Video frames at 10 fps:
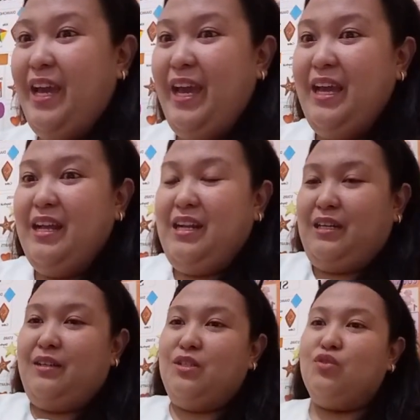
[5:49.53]
Okay,
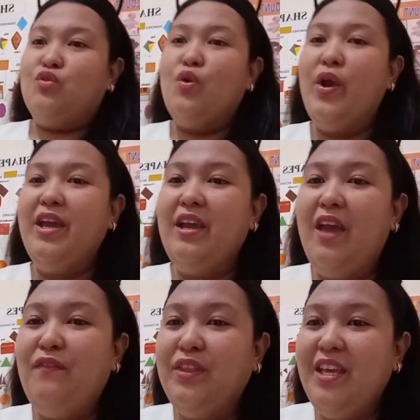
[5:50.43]
destroying
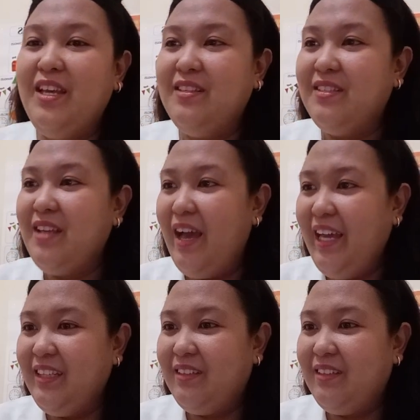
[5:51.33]
everything in sight.